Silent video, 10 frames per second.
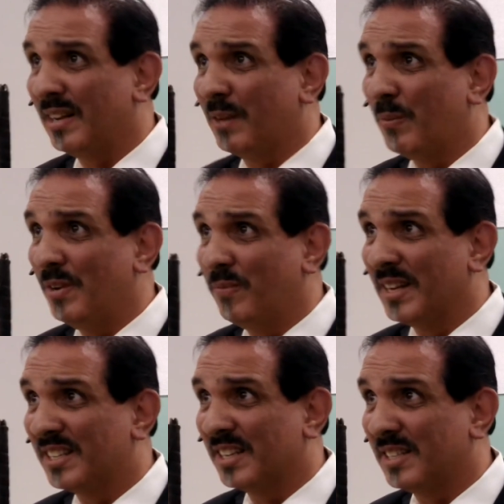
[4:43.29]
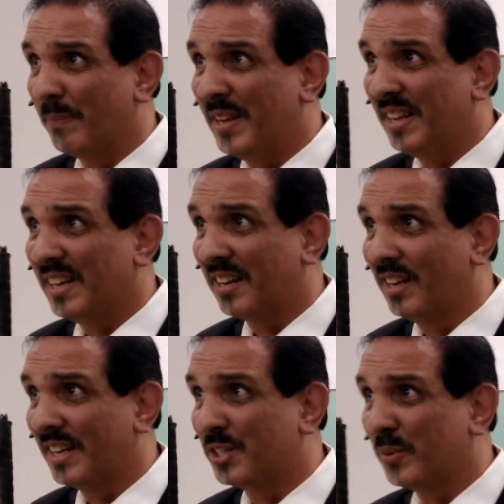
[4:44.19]
like when you flick to something and it
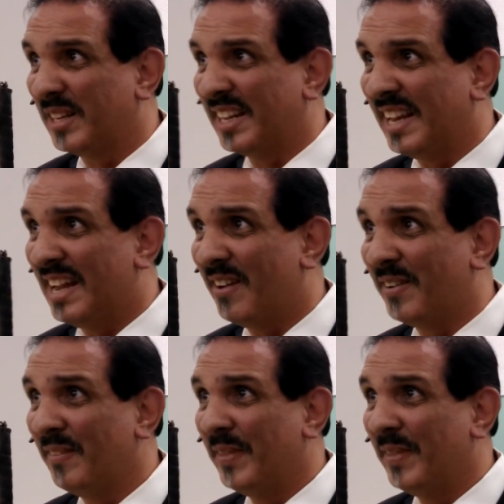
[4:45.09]
clicks really loud?